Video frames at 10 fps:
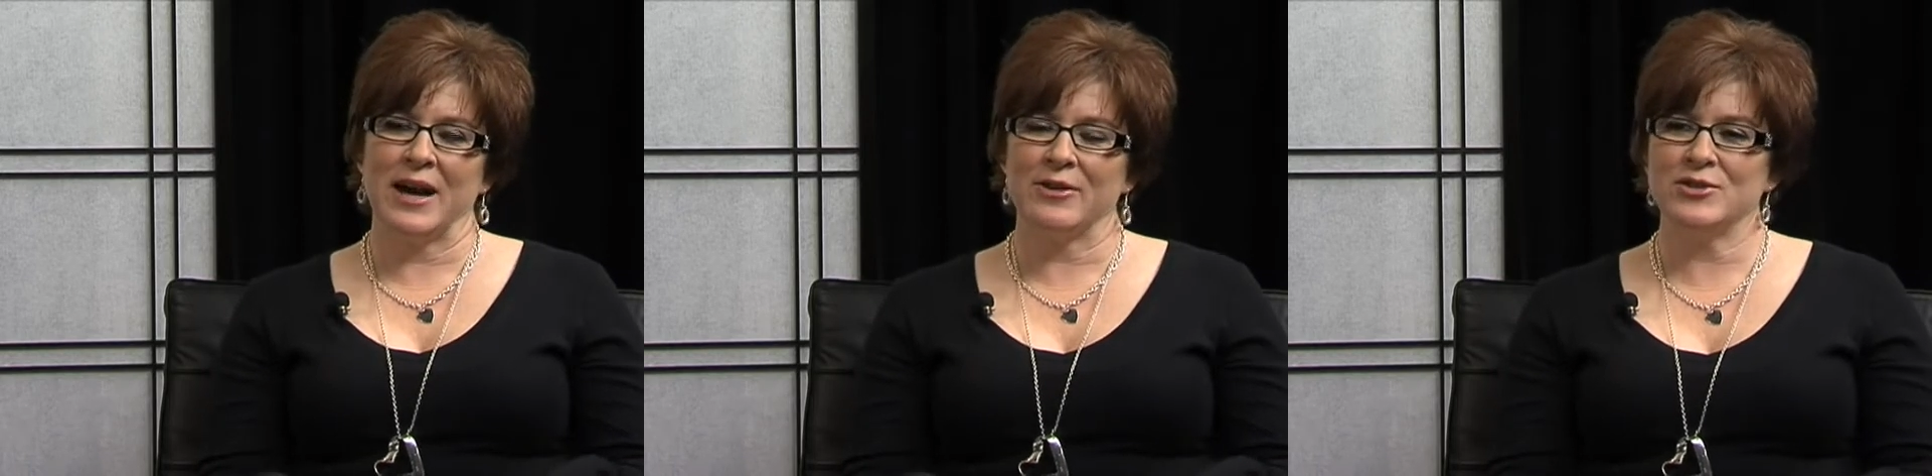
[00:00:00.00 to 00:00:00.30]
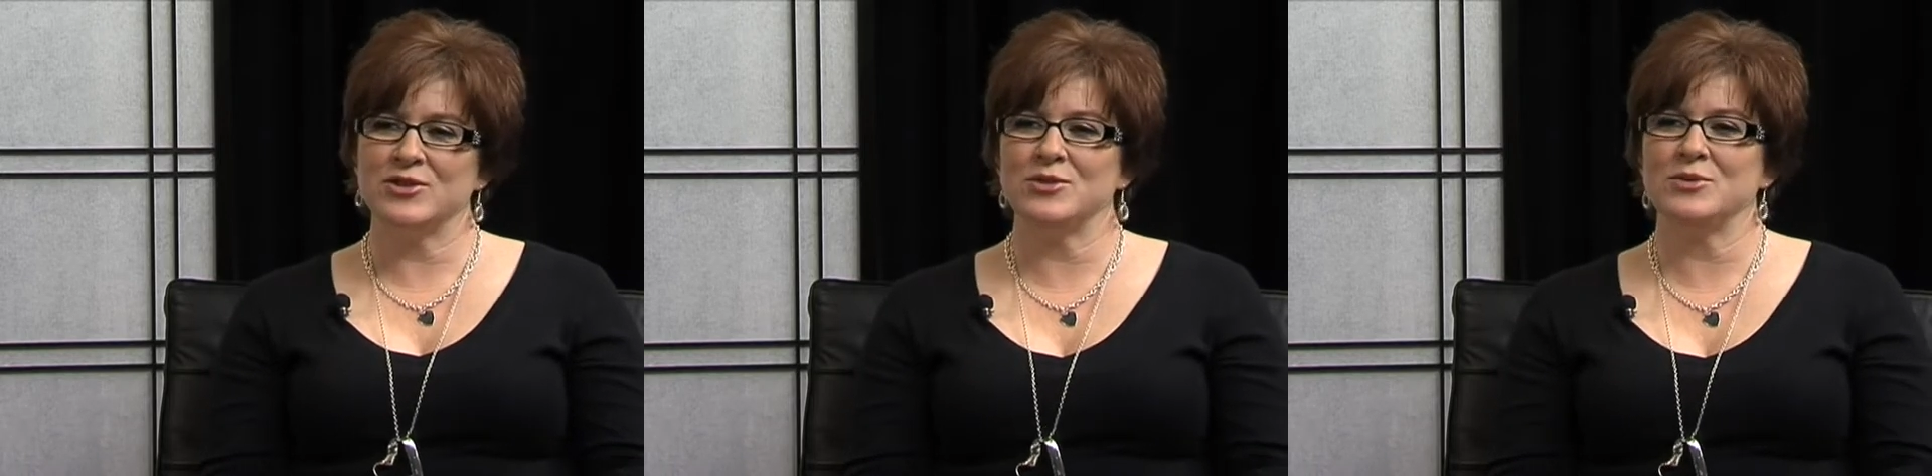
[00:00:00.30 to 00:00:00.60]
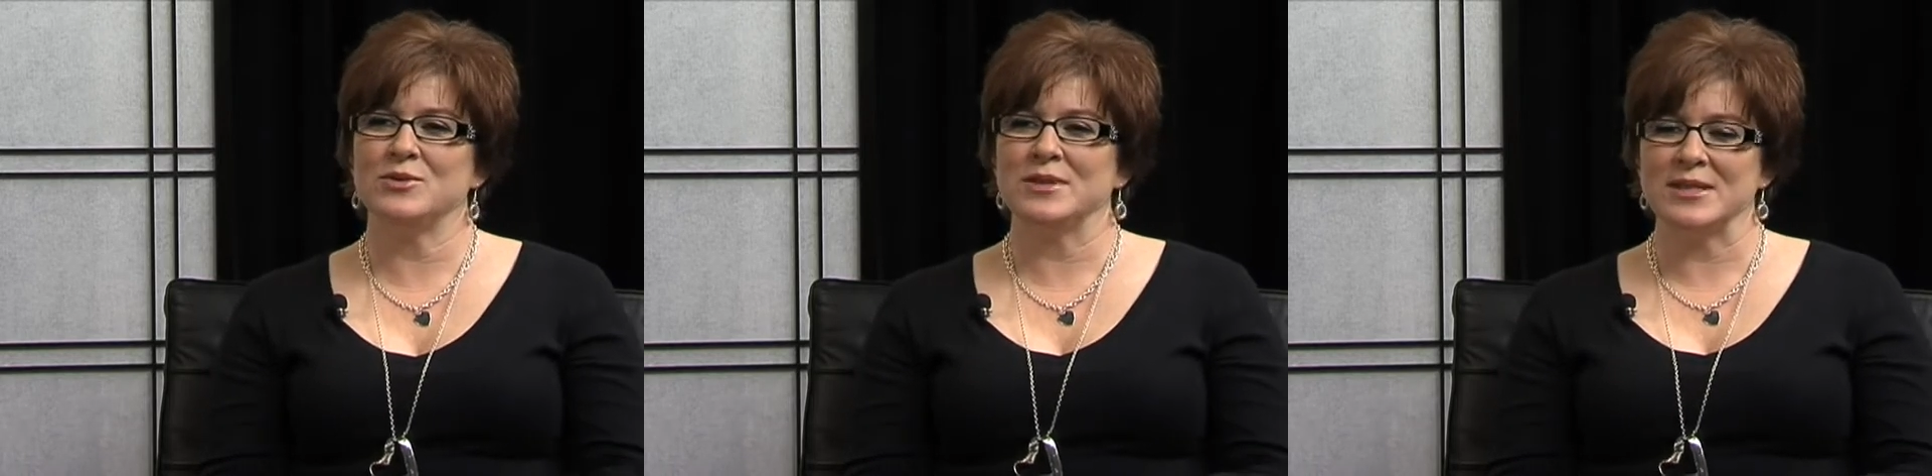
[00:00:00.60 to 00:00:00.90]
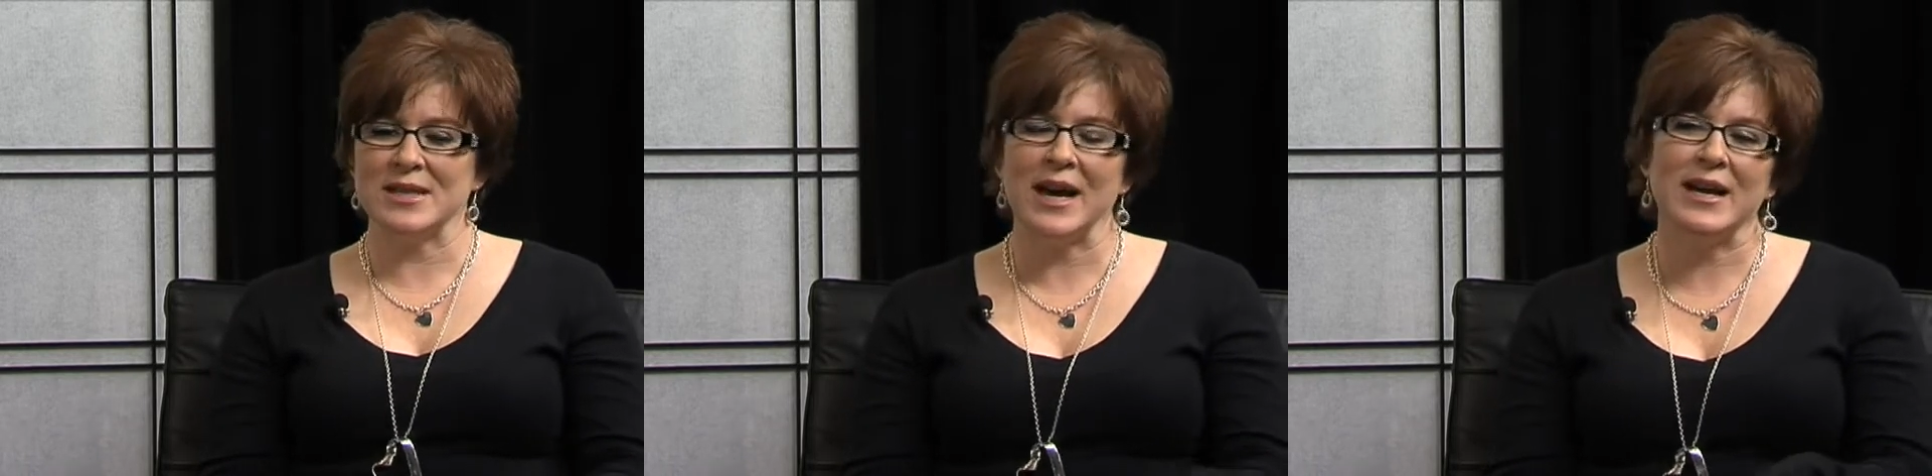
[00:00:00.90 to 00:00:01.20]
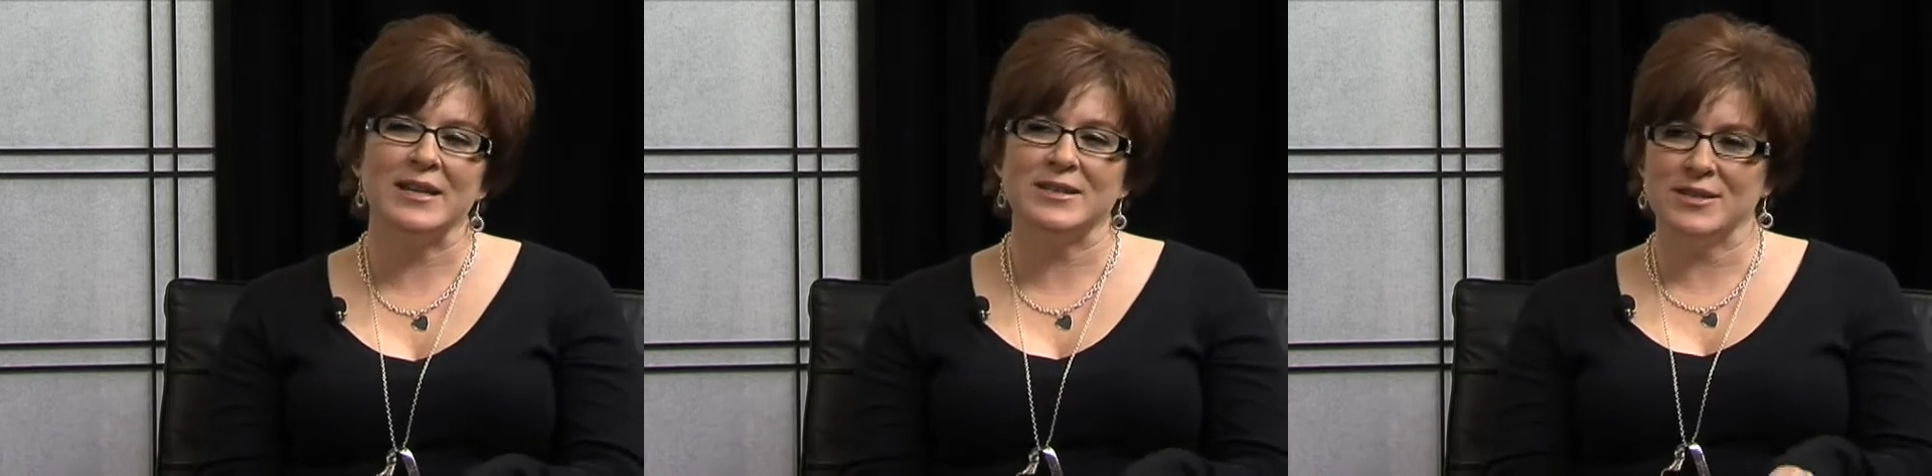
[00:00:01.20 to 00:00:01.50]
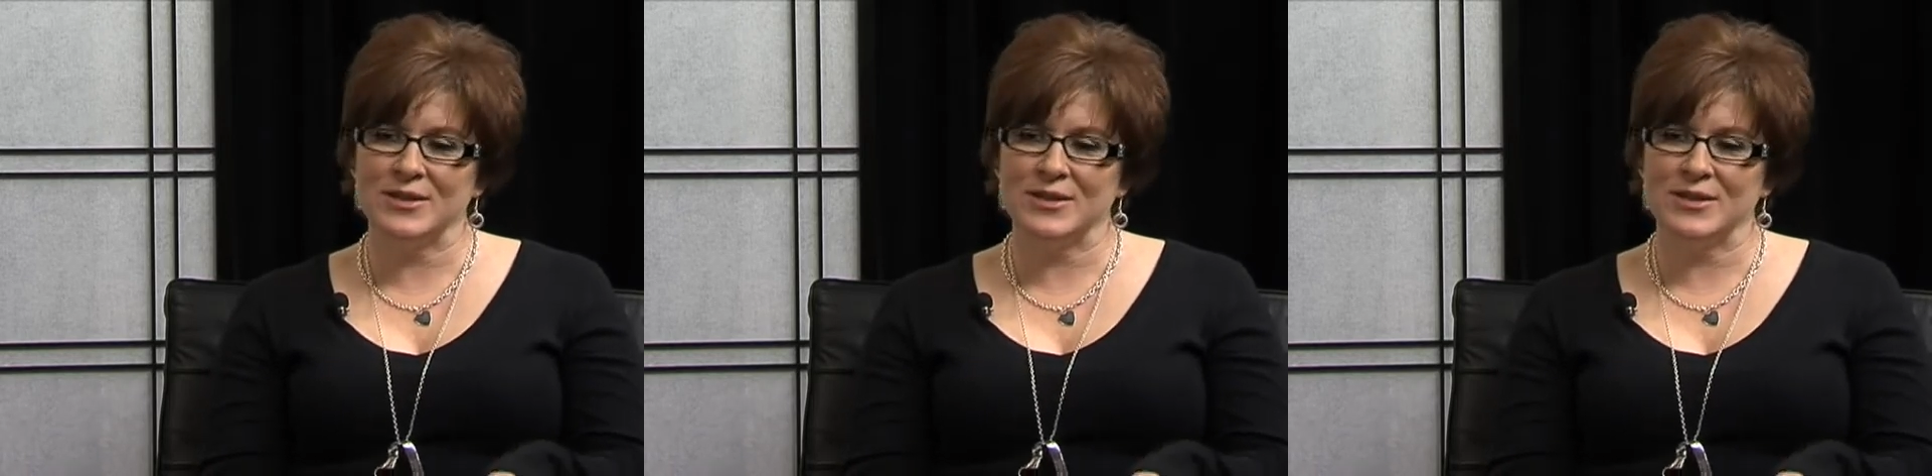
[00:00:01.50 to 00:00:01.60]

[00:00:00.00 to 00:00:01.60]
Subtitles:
how did you decide to